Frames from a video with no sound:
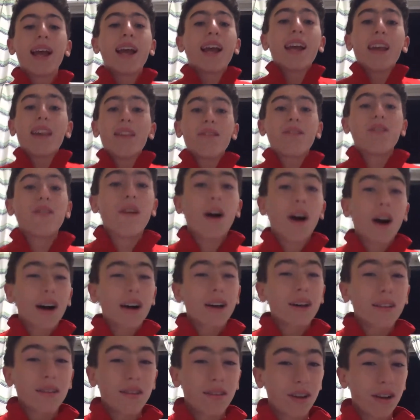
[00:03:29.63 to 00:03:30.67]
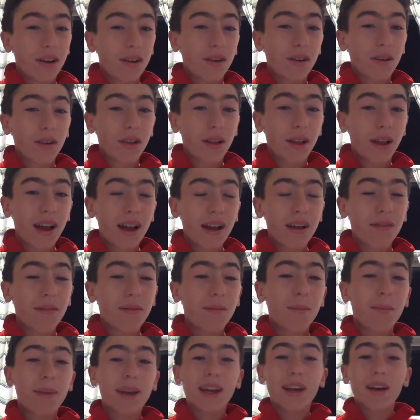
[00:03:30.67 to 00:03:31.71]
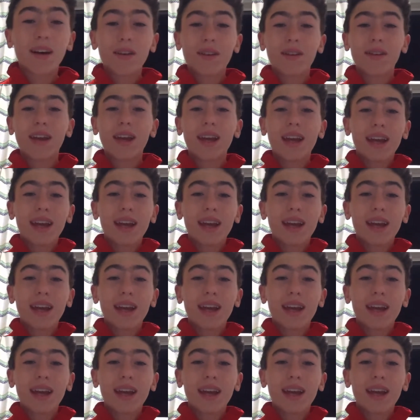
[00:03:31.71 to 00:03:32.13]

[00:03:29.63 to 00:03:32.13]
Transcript: is not considered alive because